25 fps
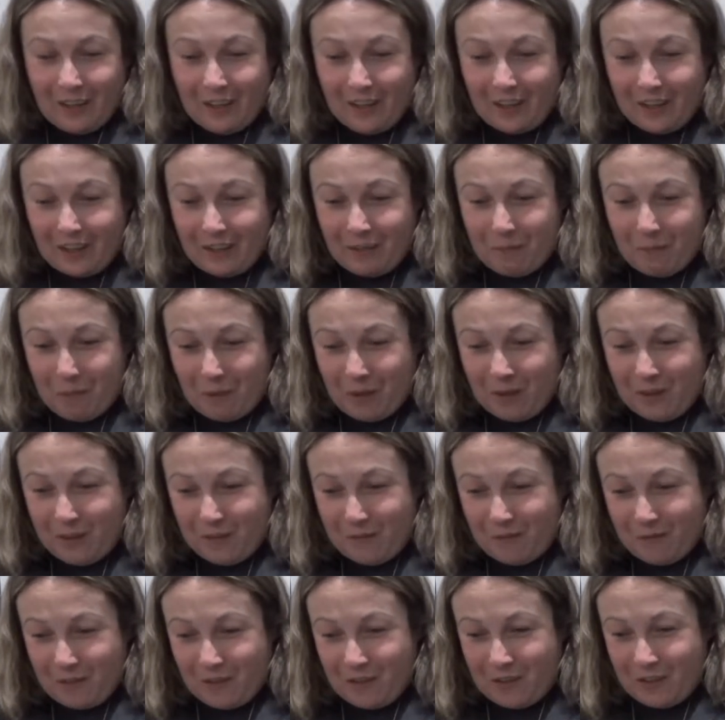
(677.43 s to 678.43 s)
like,
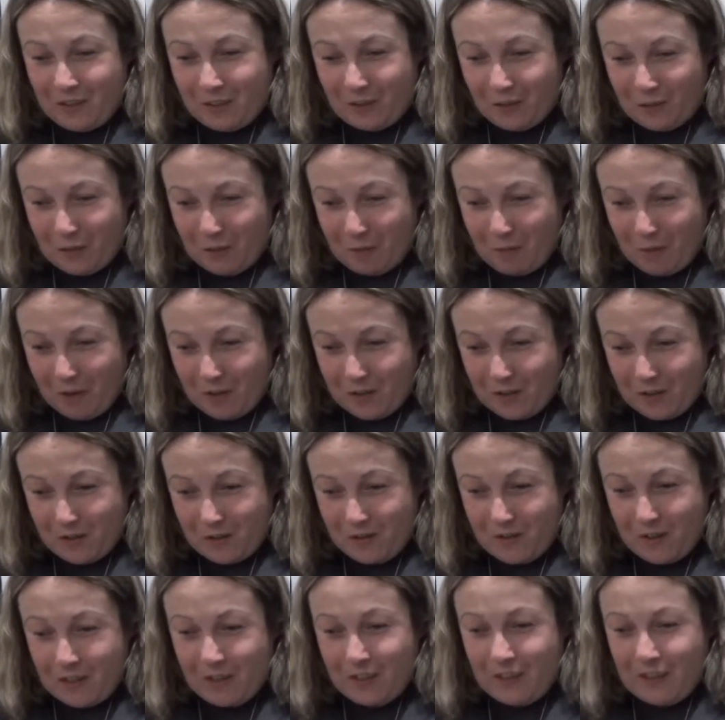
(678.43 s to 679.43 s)
but wearing too much
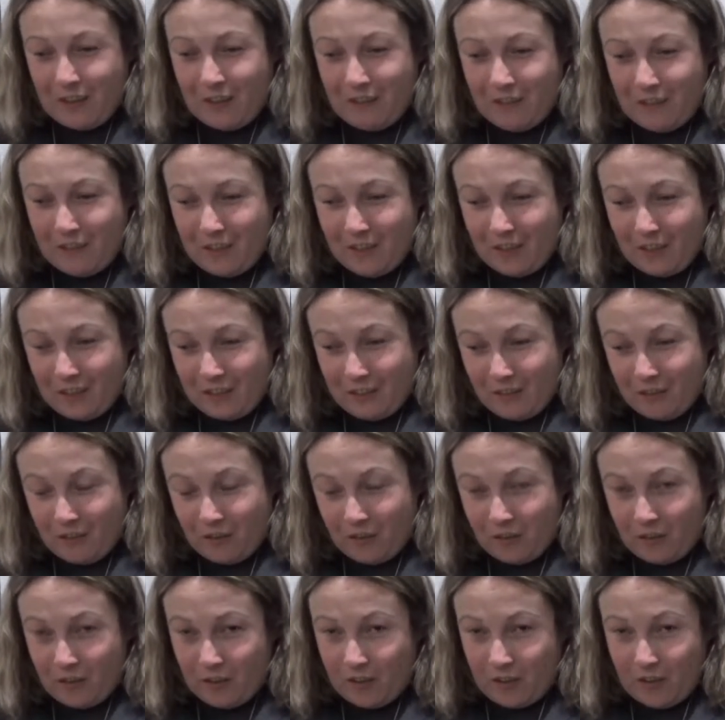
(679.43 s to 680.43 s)
of it every day and
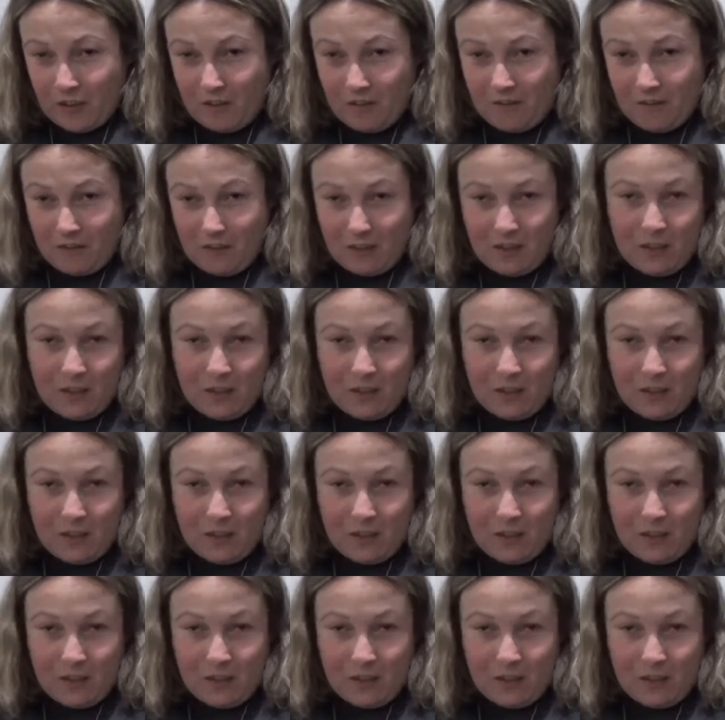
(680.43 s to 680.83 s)
all the time,